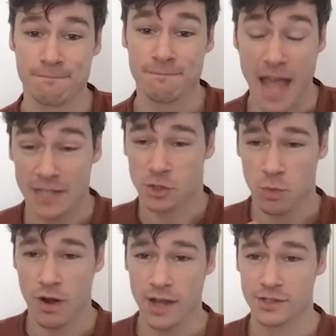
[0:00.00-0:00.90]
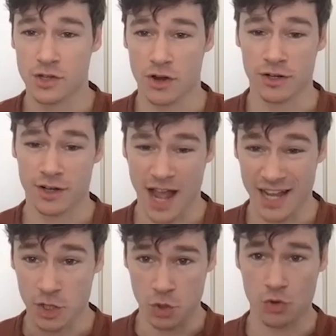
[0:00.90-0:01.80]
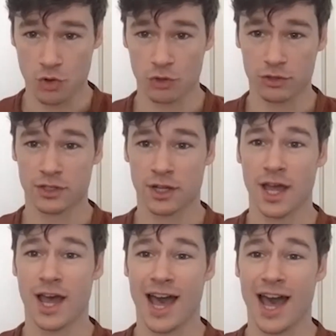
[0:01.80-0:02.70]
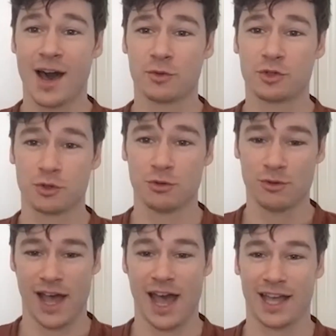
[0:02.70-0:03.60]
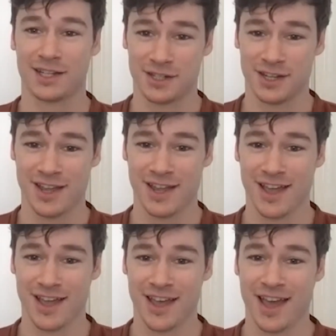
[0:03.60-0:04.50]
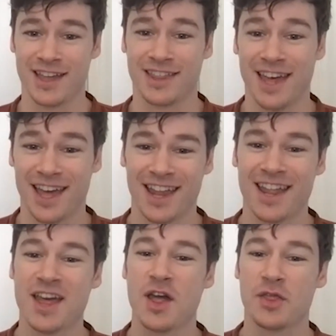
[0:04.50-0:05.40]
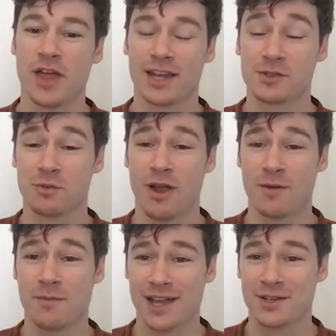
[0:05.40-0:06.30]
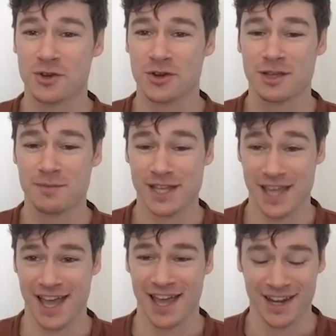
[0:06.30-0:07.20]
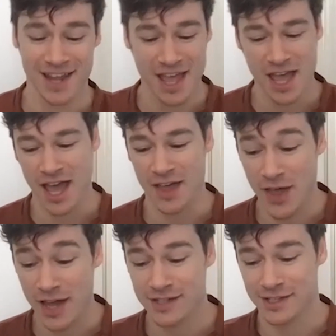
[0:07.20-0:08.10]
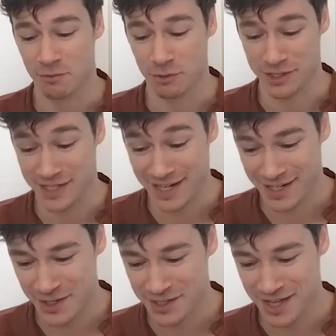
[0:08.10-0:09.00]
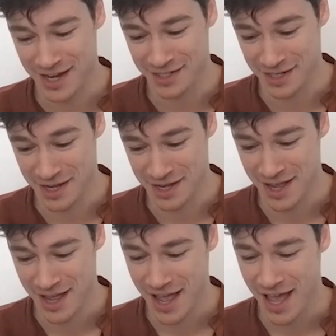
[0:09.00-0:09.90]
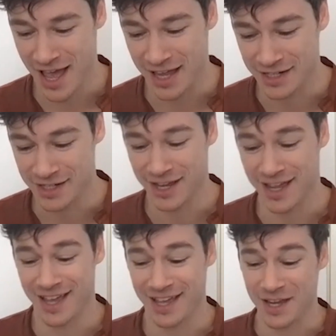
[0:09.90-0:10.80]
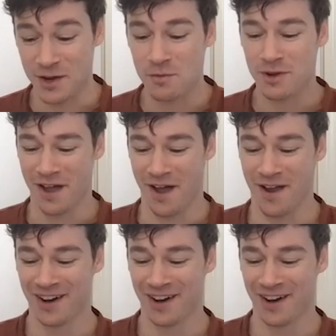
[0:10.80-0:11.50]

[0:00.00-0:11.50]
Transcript: That's where I started. I Googled how to act. That is where my journey began. And that is a ridiculous idea. And here we are.